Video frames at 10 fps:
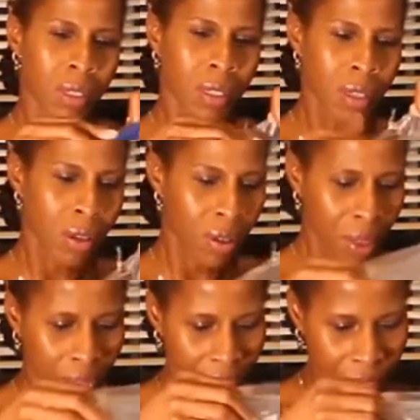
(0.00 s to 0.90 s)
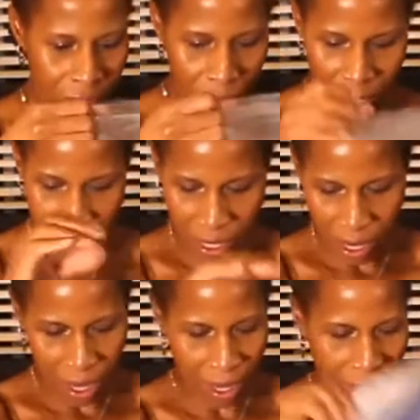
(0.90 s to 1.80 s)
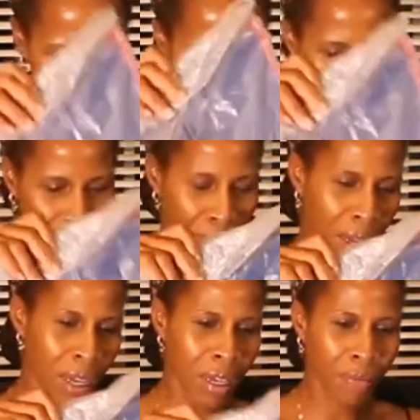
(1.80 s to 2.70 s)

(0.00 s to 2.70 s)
So that is what I got in my